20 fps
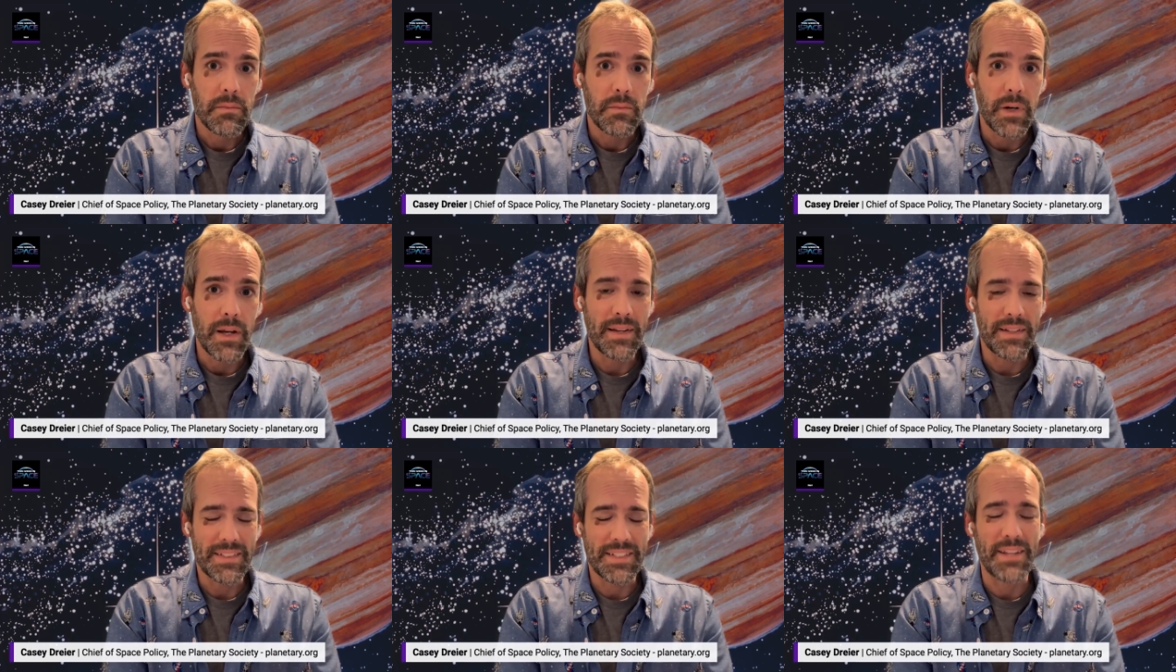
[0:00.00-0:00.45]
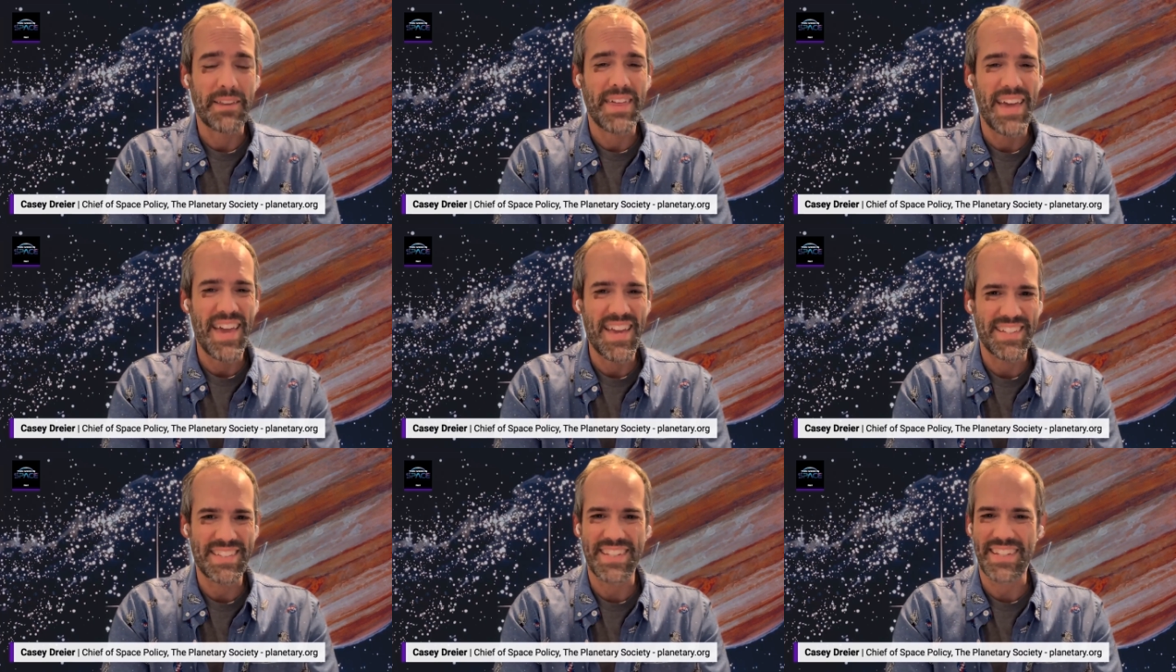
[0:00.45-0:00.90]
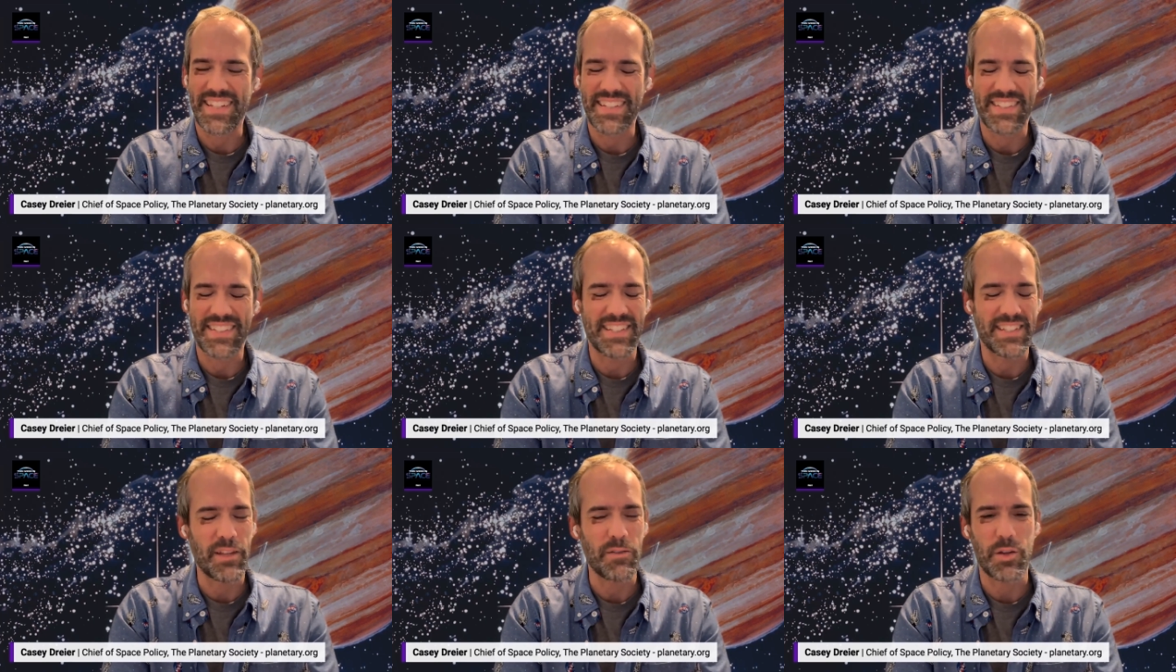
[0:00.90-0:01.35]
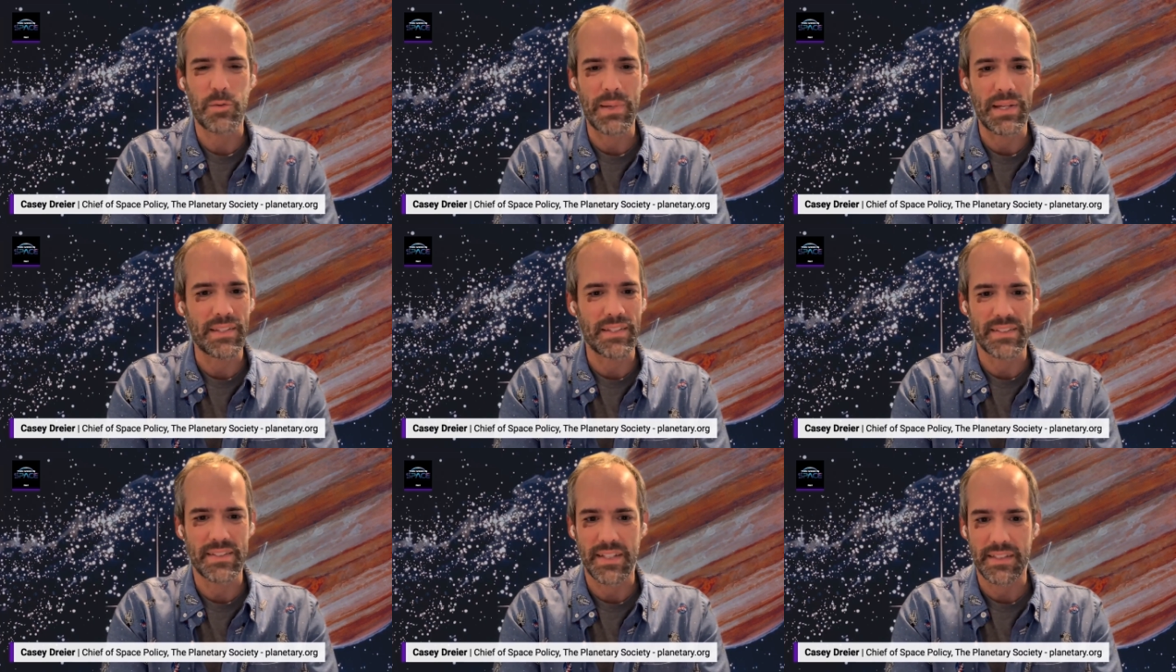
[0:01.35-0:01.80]
Right. So it's like it's something
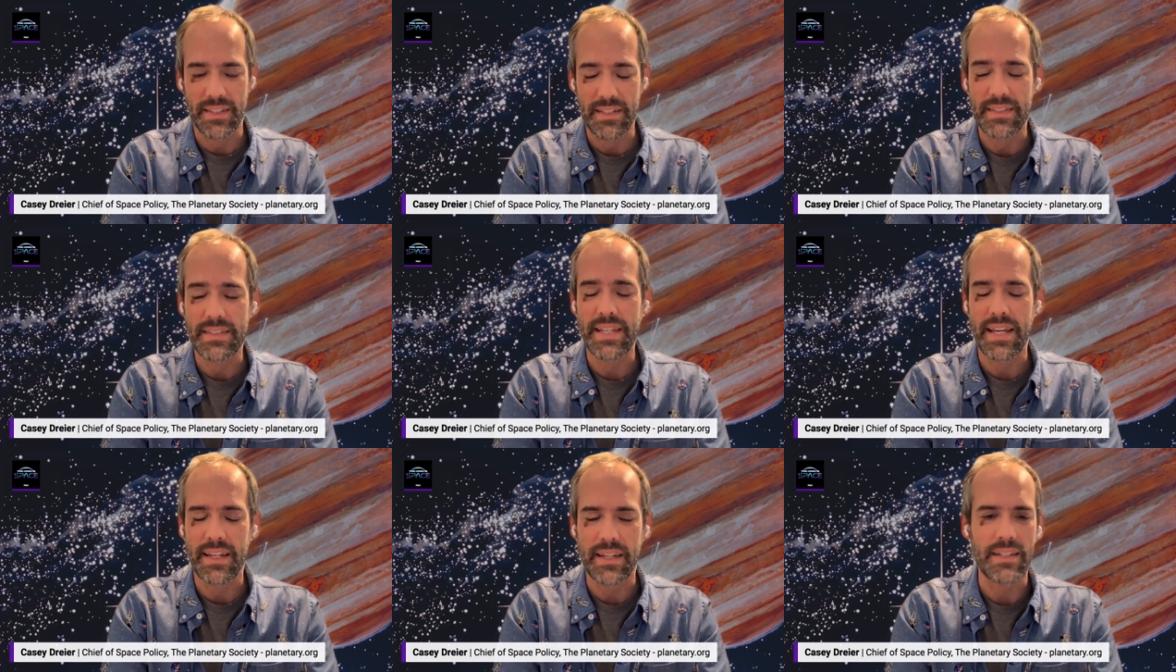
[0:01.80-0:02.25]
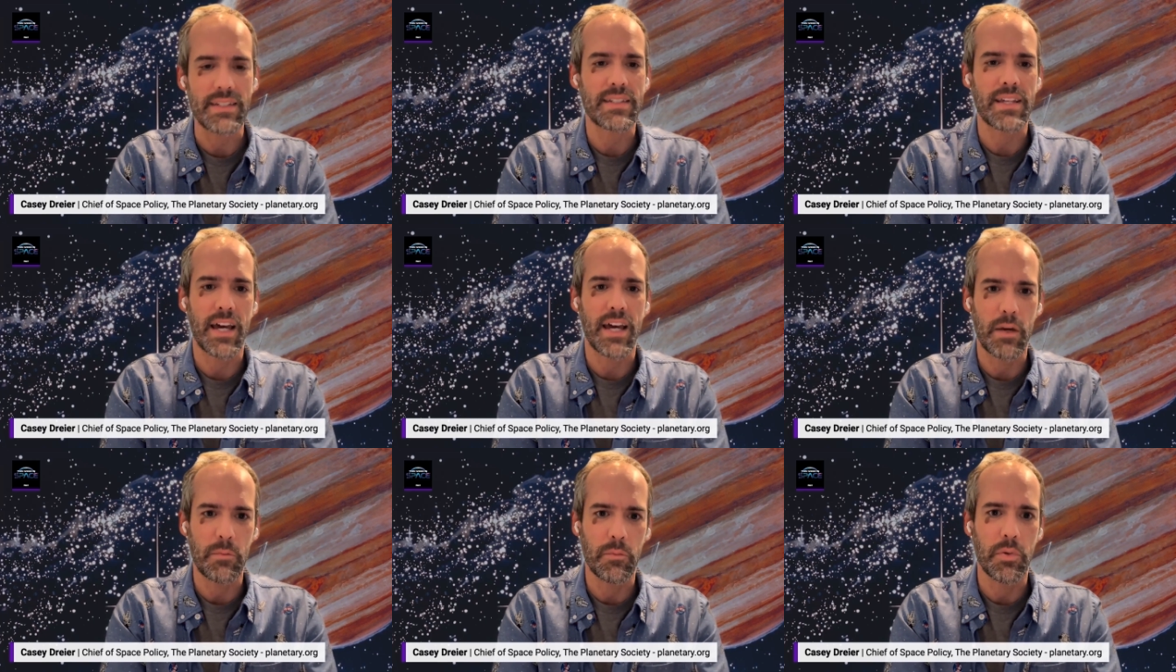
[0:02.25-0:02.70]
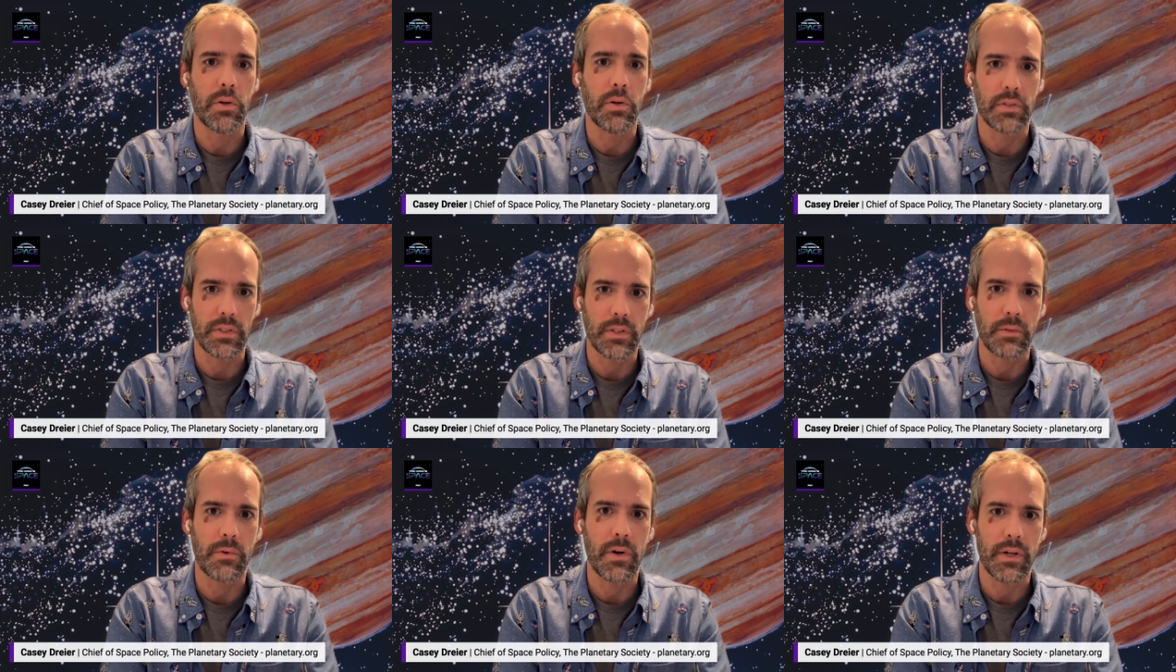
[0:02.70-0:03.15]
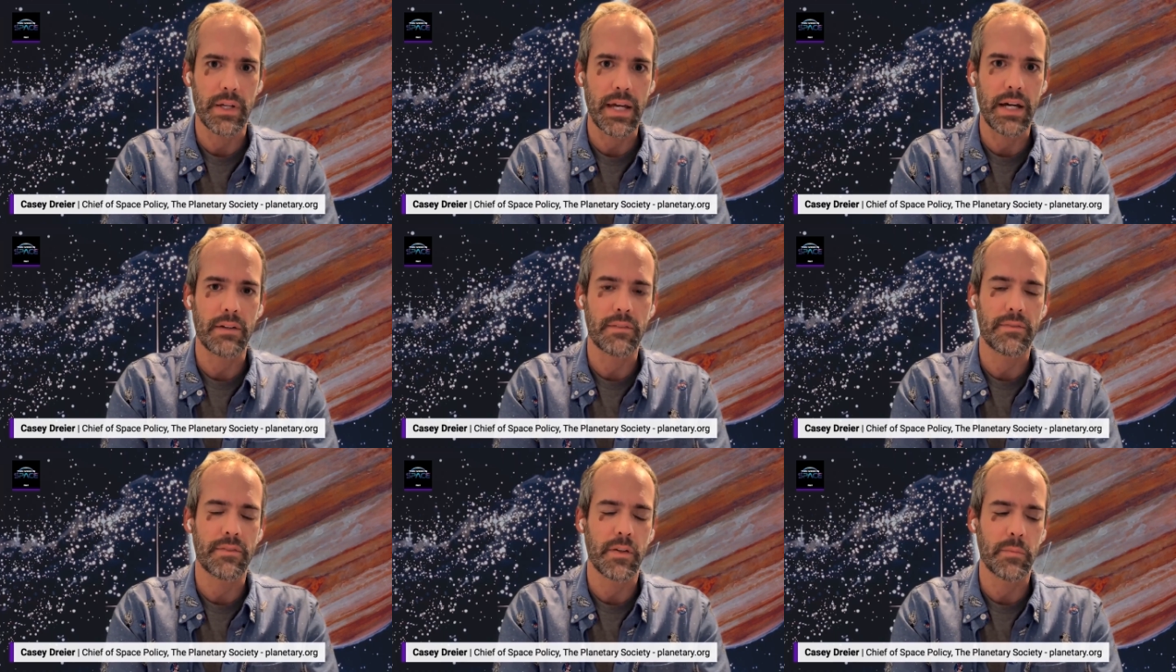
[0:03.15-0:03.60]
about this, like the second time pulling the rug
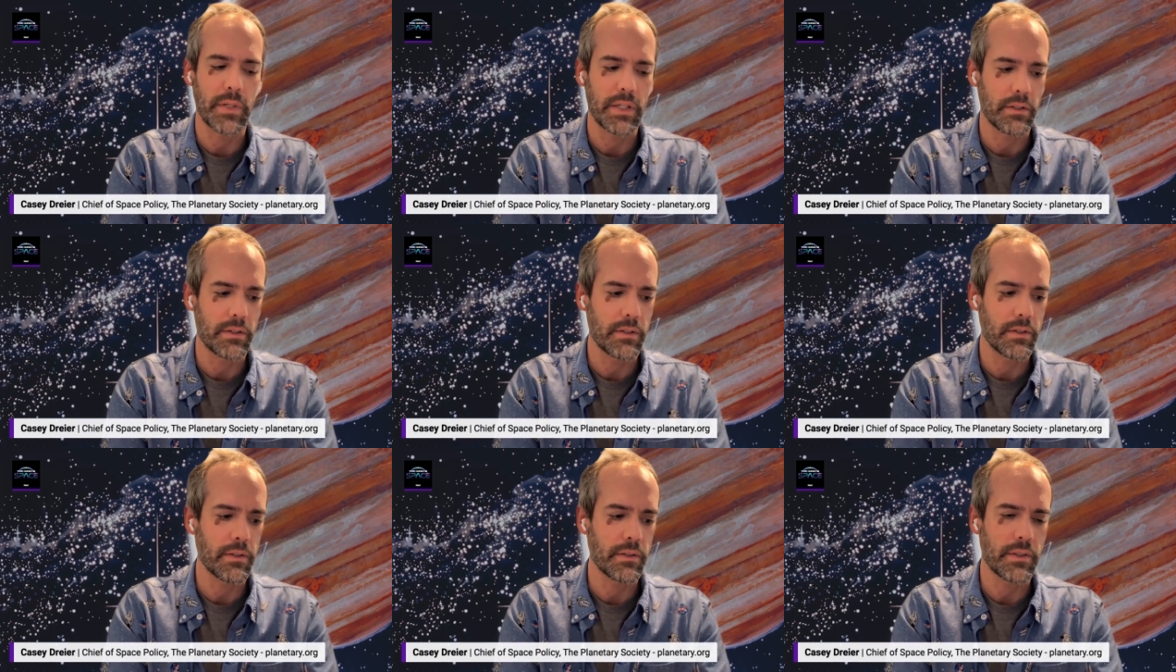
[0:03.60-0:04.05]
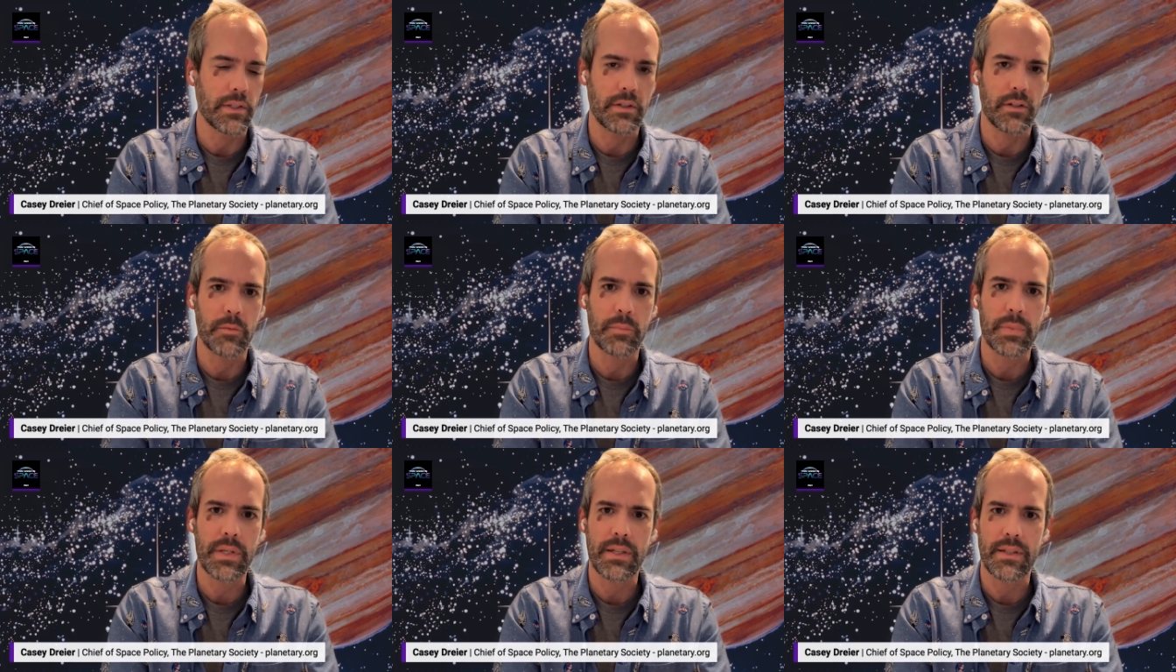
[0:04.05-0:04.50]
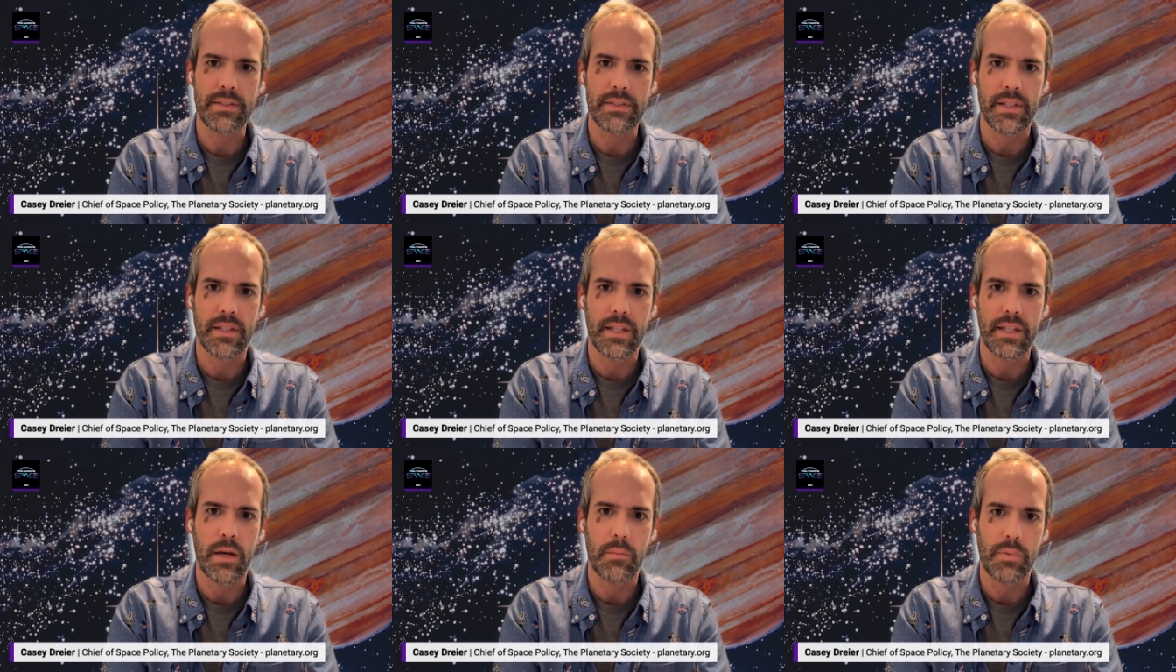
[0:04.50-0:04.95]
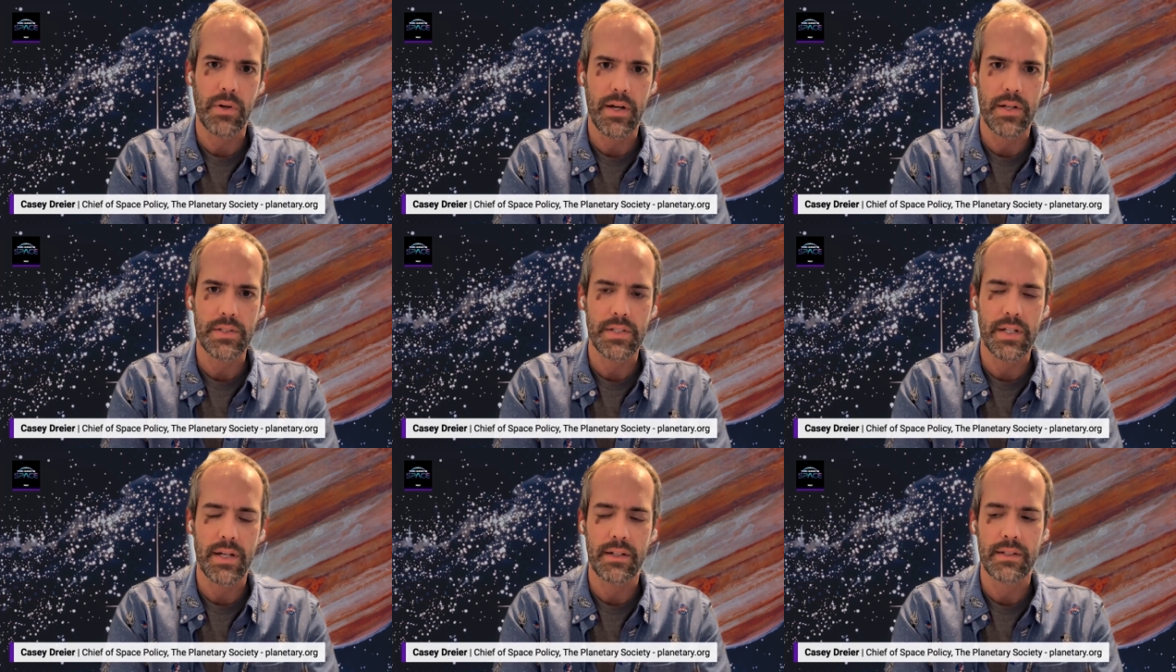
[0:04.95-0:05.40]
out from under the Europeans on that
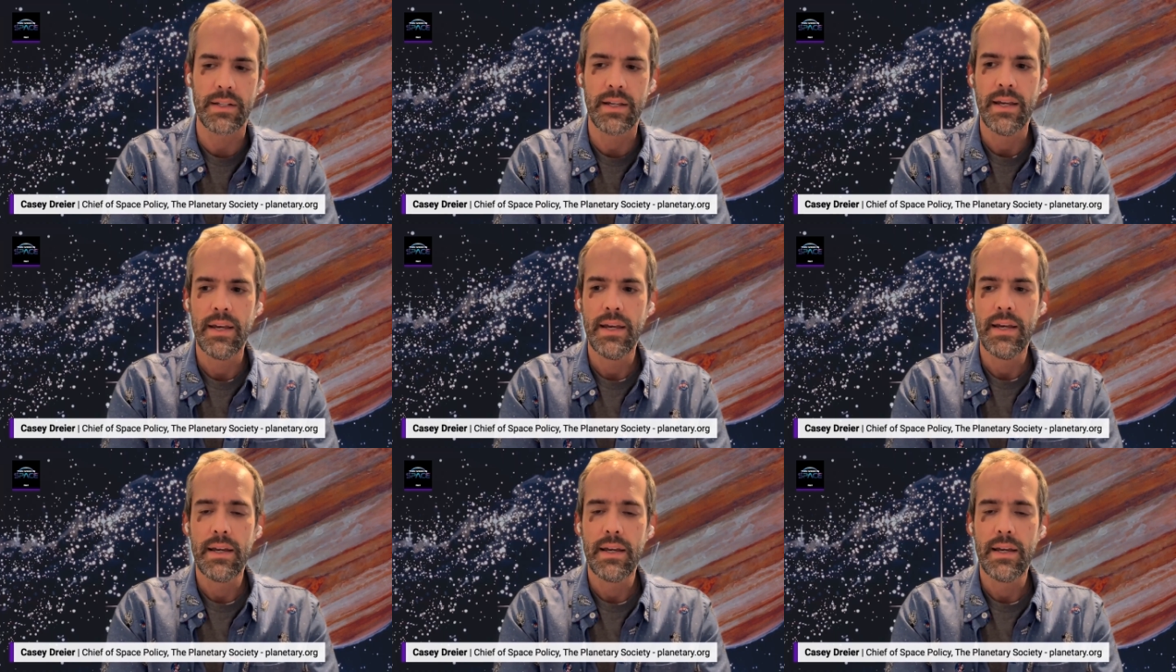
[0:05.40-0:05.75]
project.